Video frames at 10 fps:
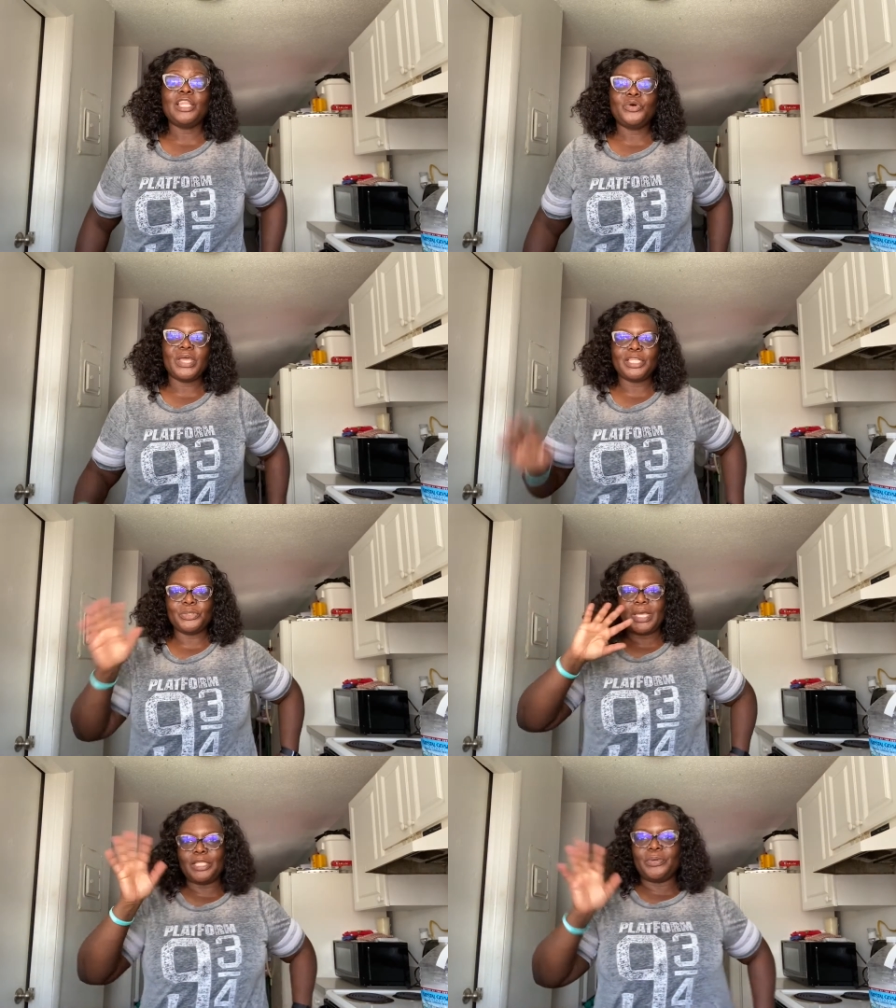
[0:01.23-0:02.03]
hello
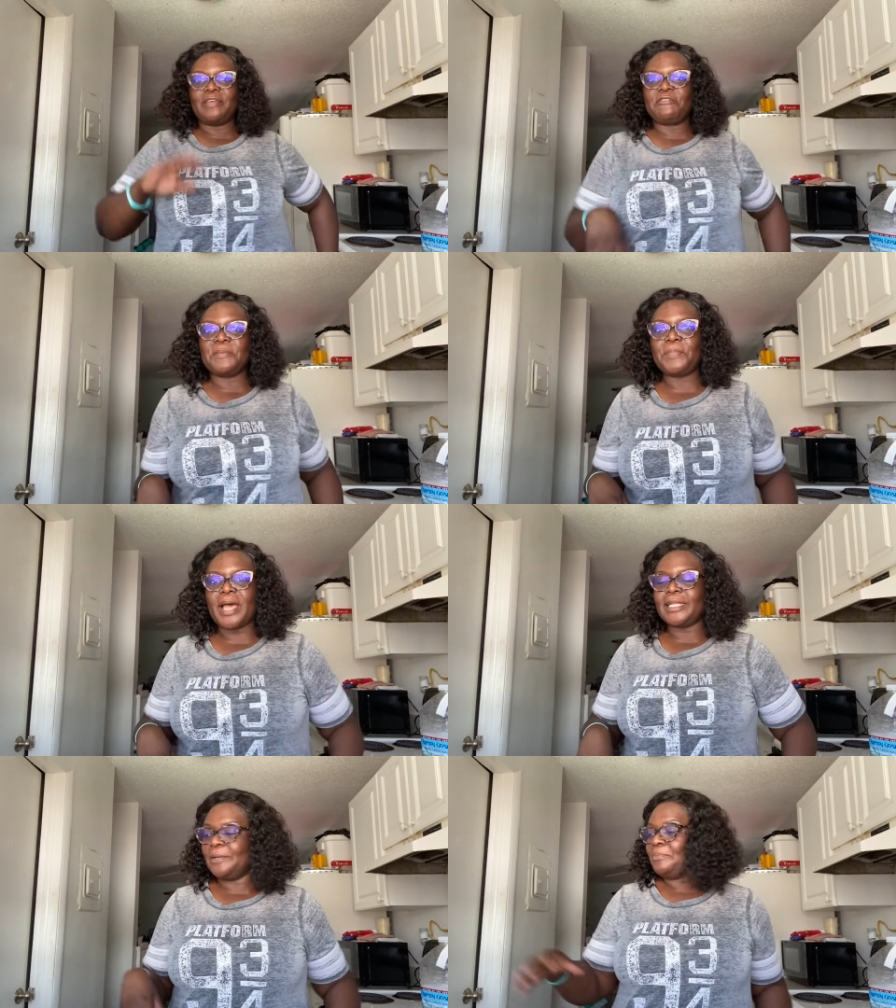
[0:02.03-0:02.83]
hello hello
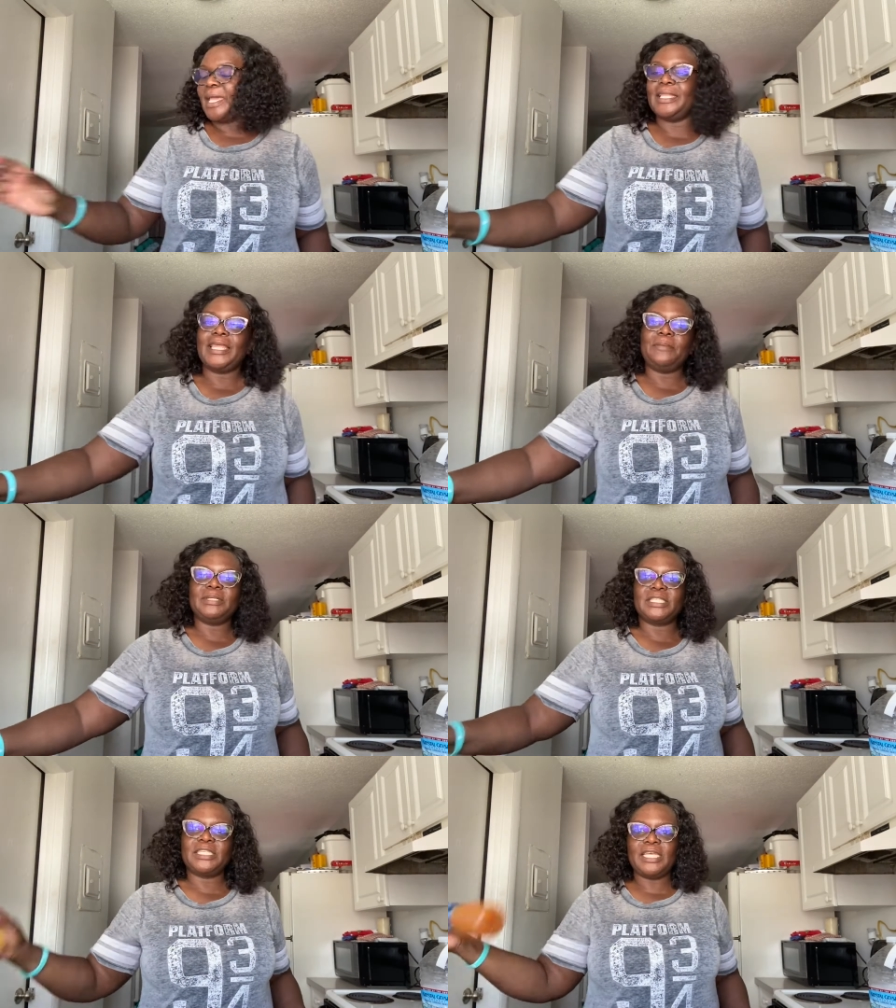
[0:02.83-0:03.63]
everybody my name
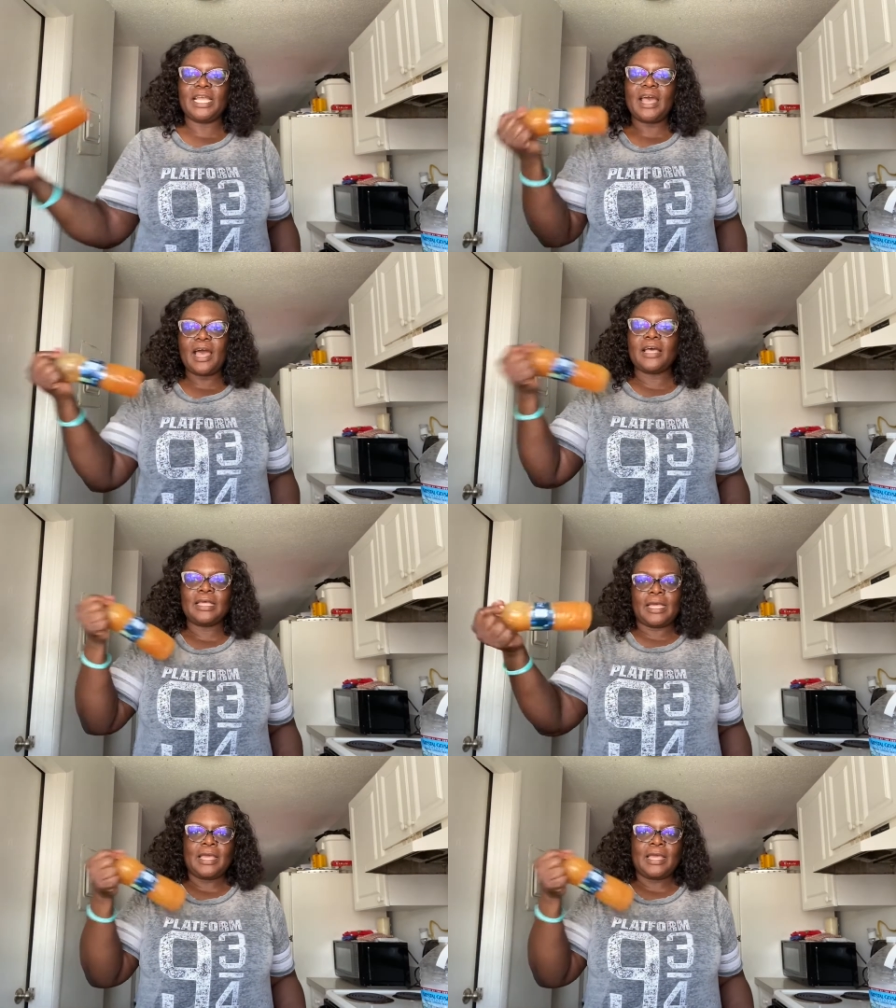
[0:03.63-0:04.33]
is Honeika